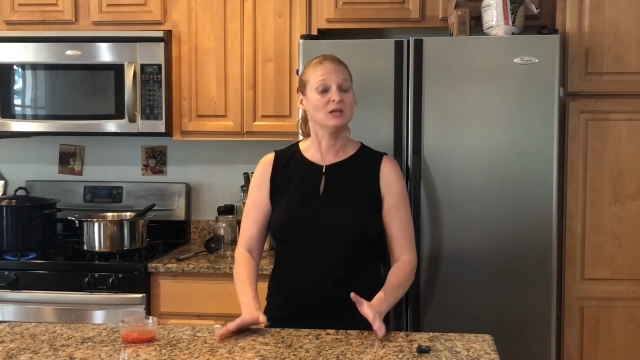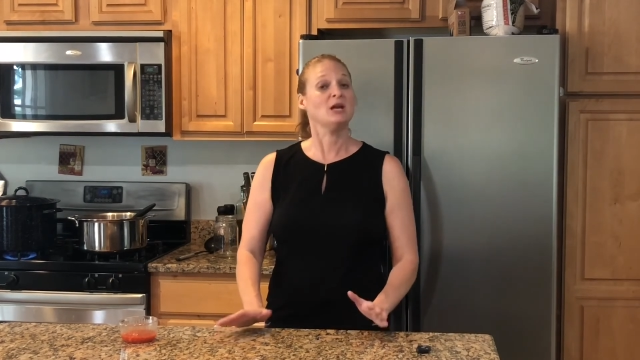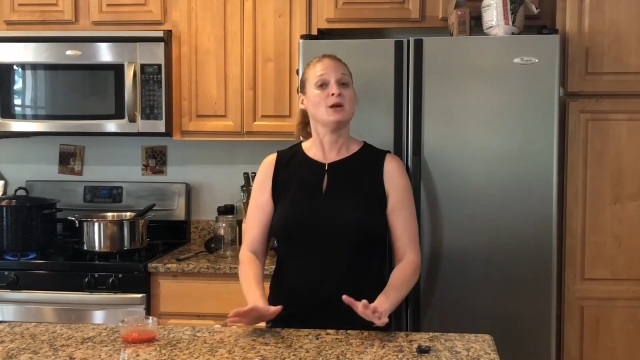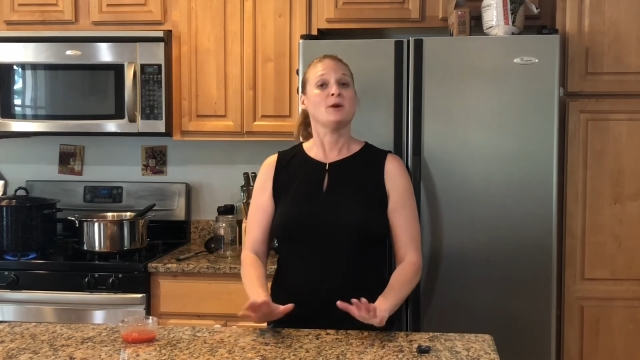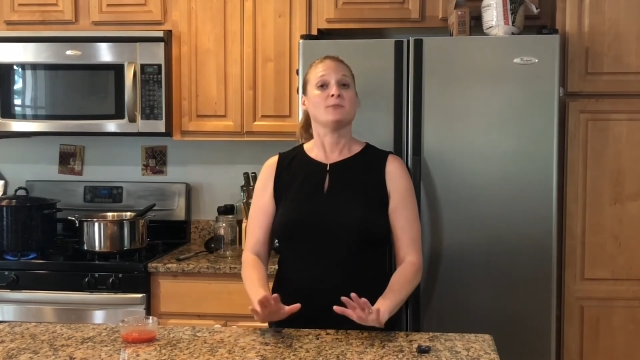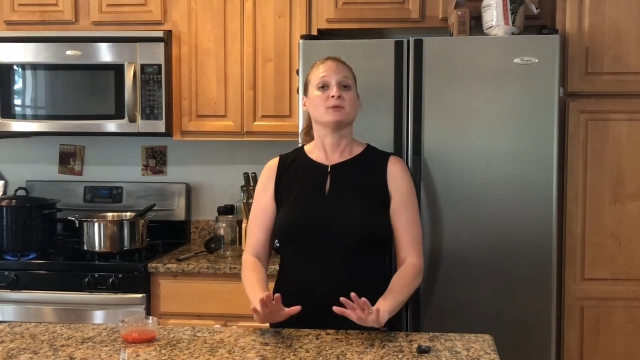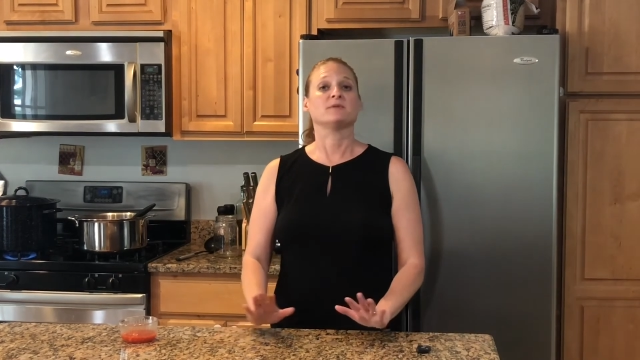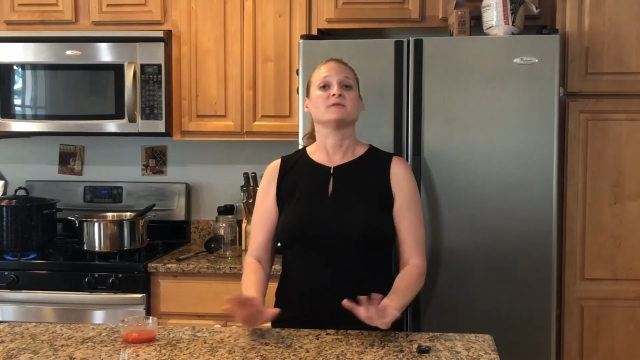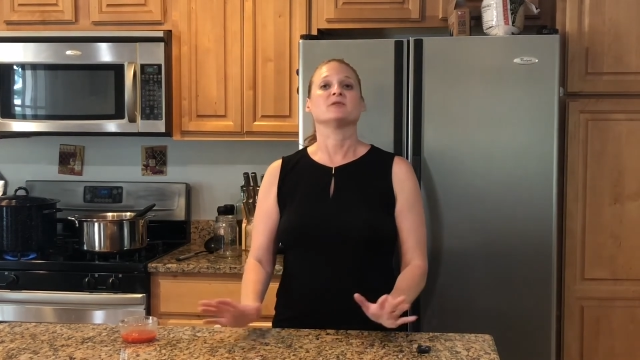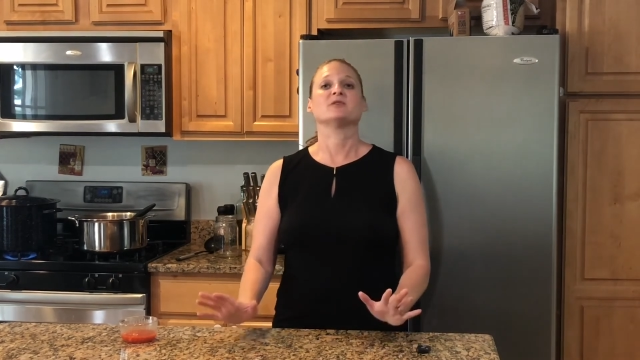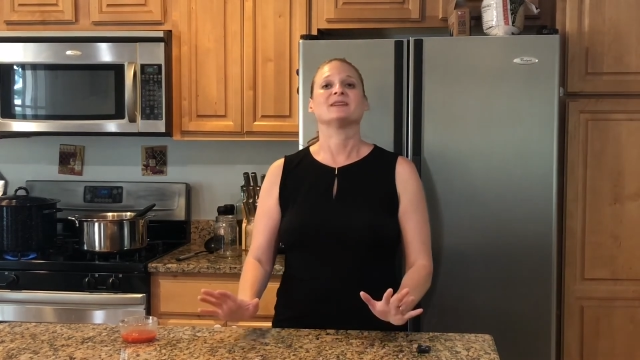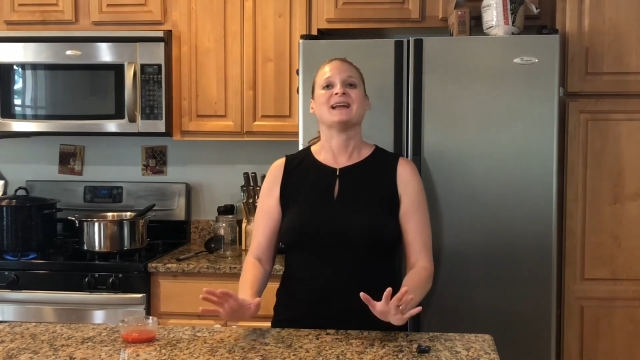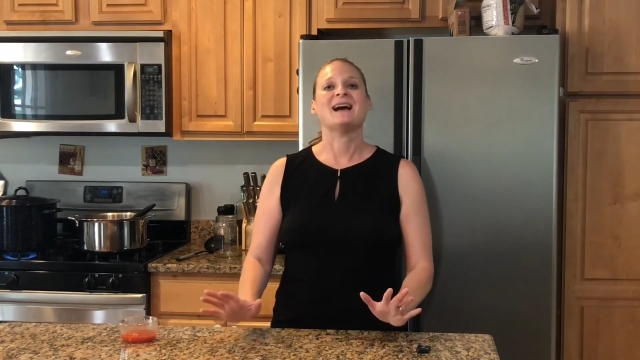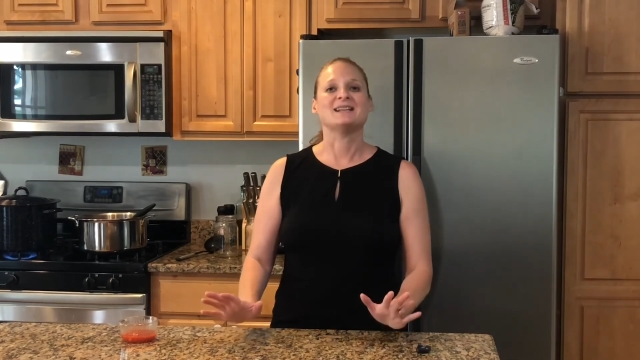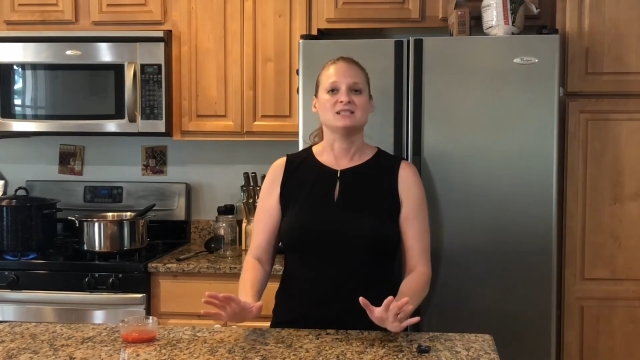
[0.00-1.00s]
prefer
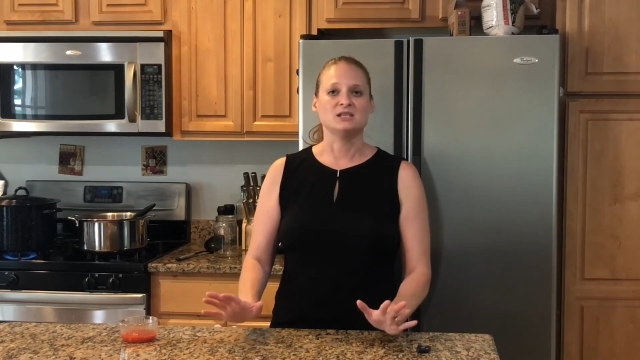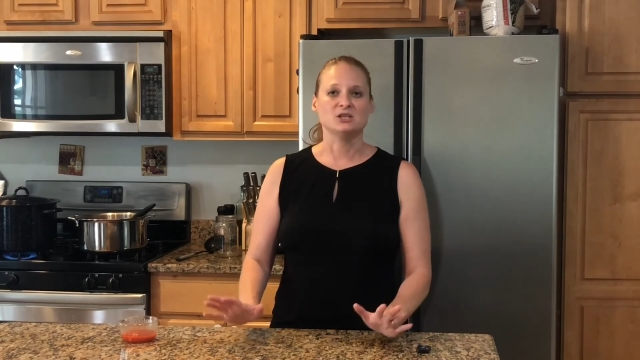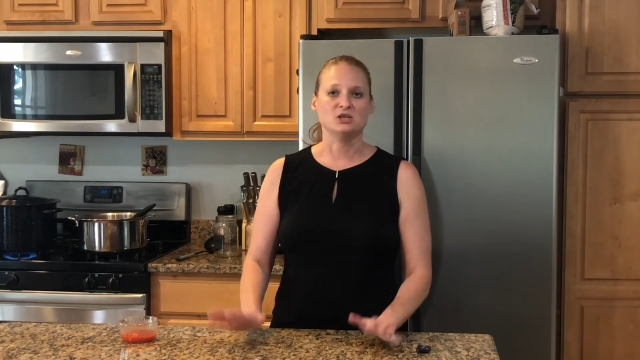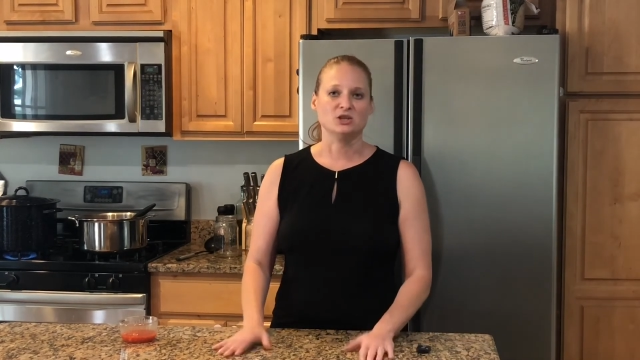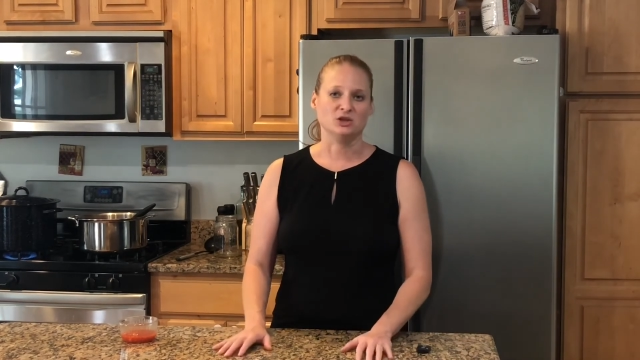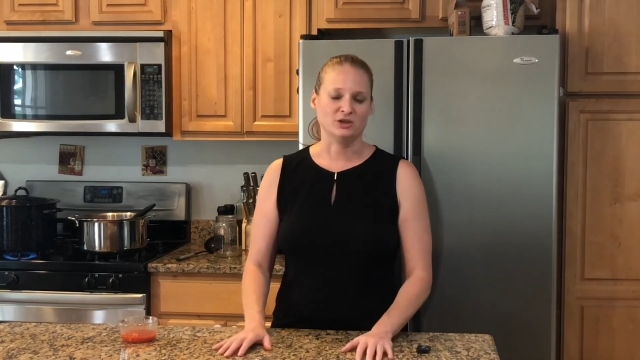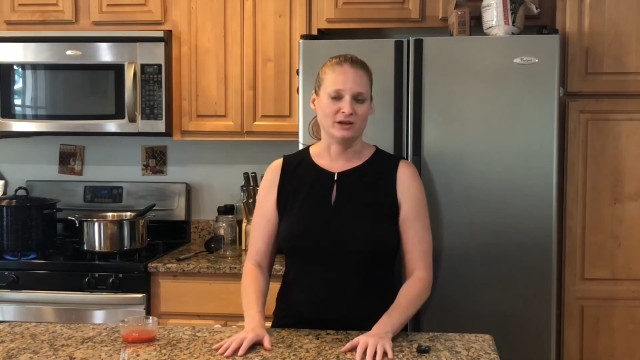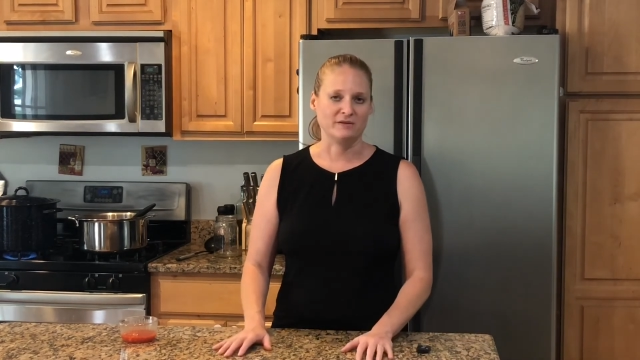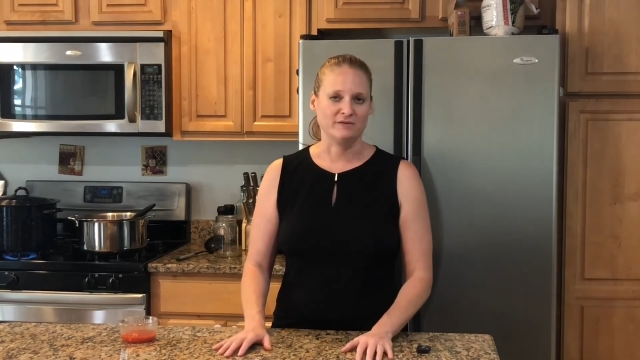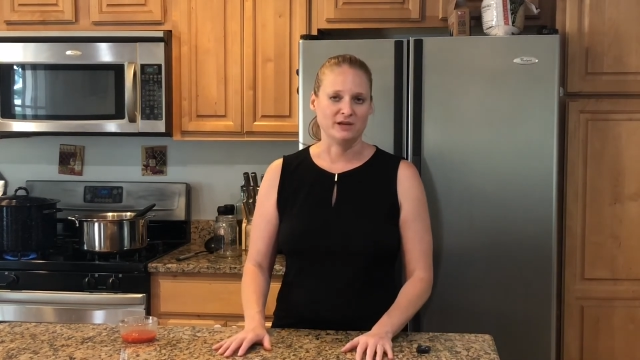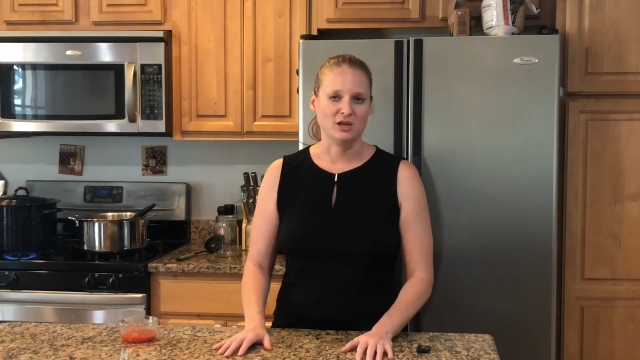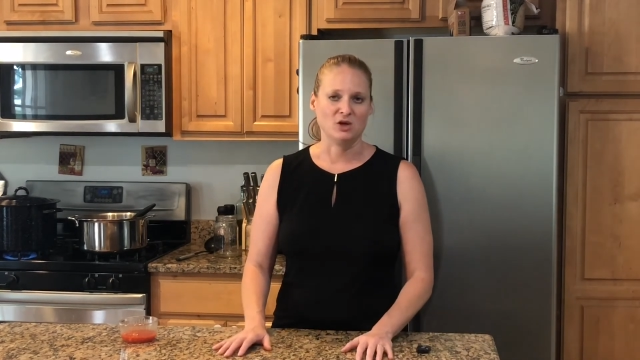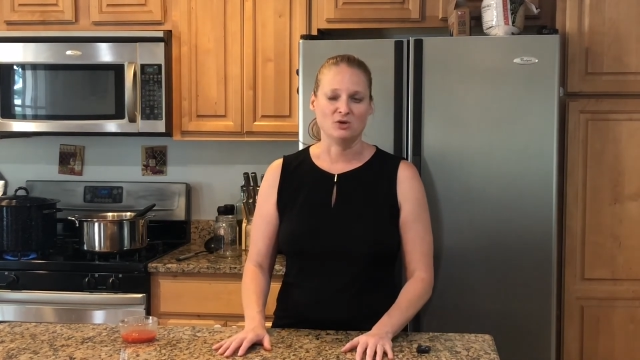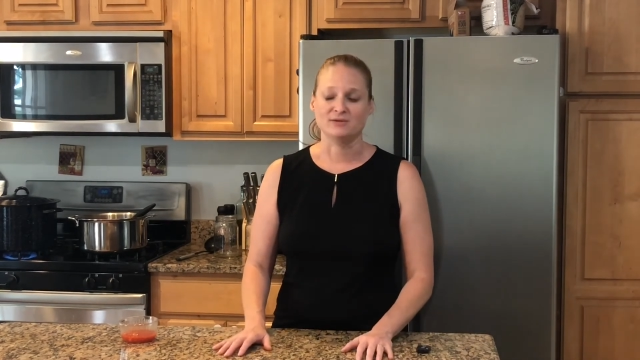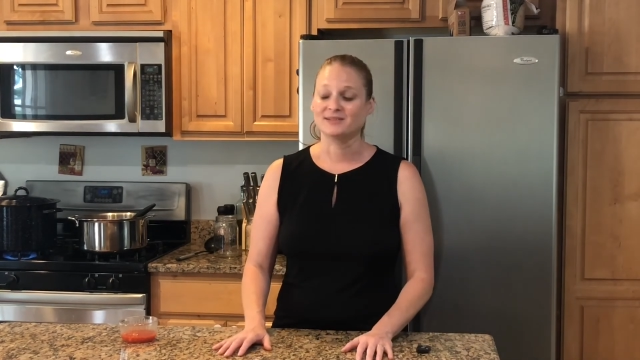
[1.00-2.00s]
not to look at
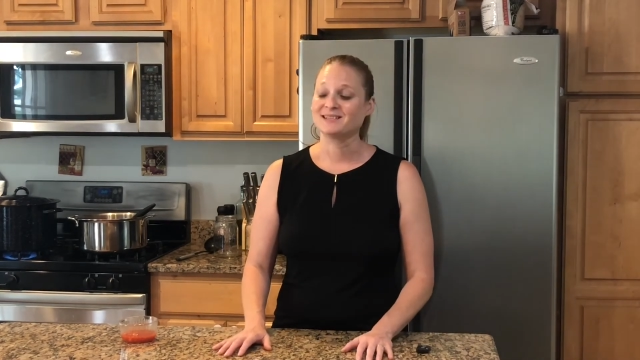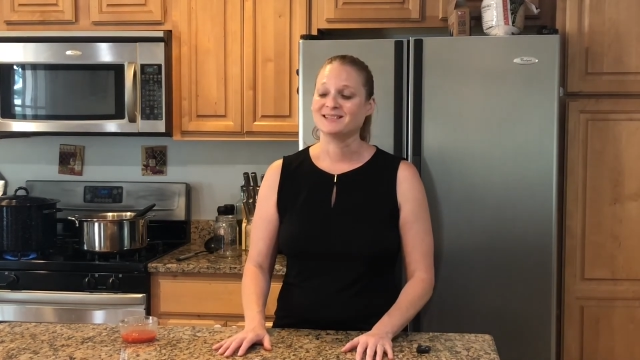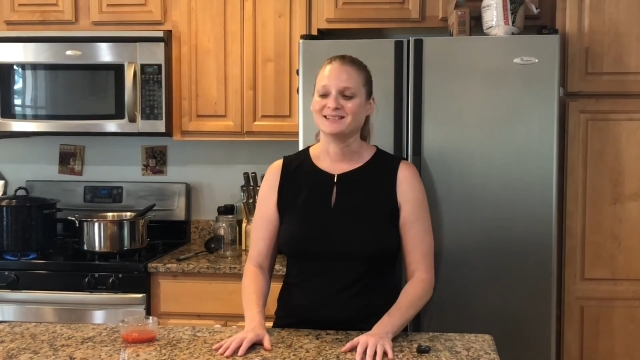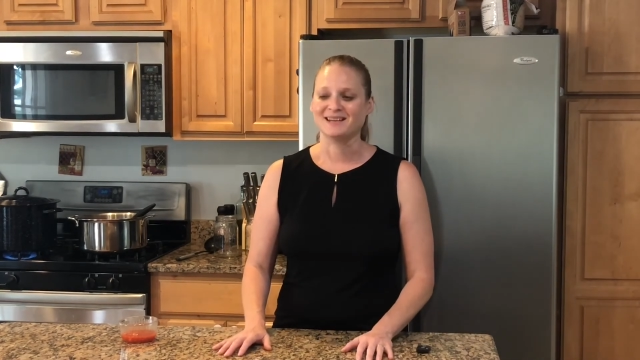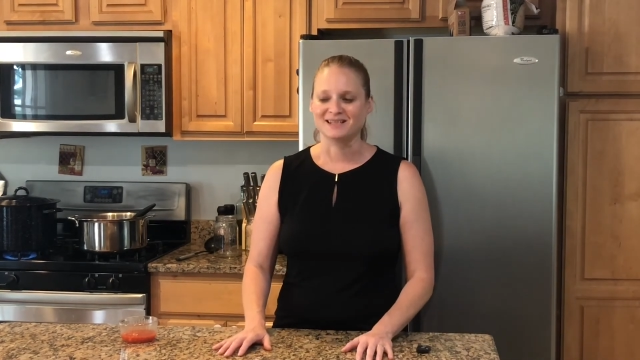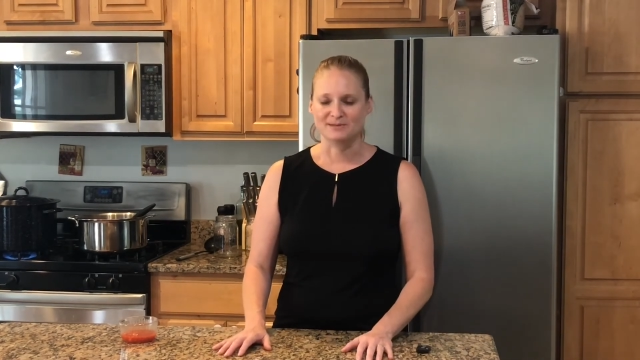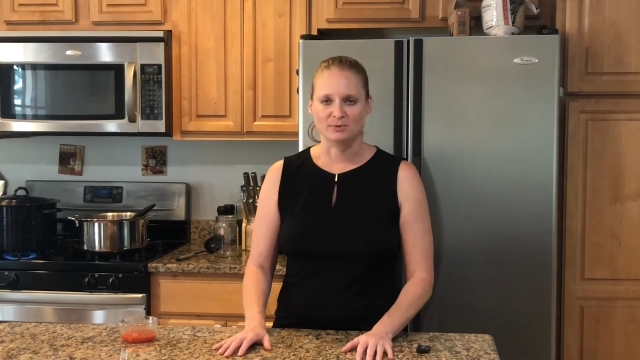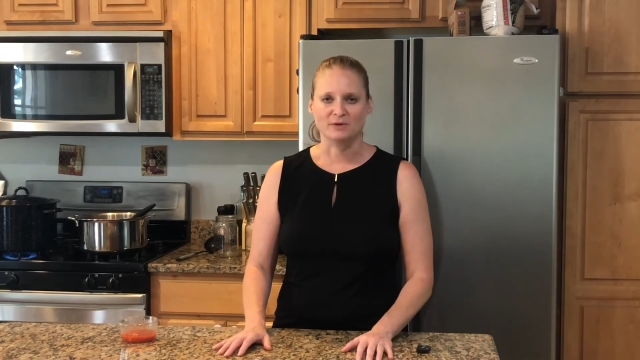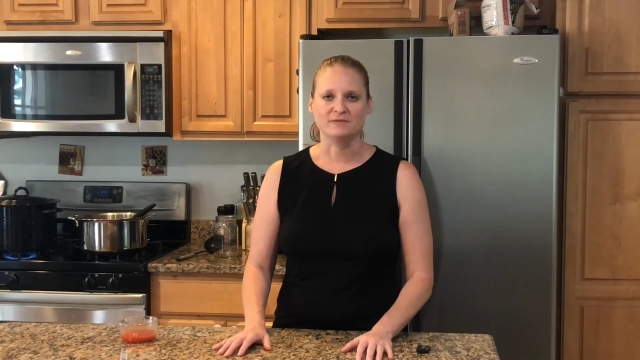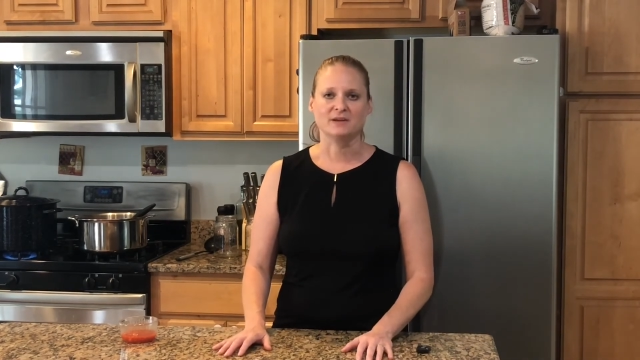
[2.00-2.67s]
videos, and that's perfectly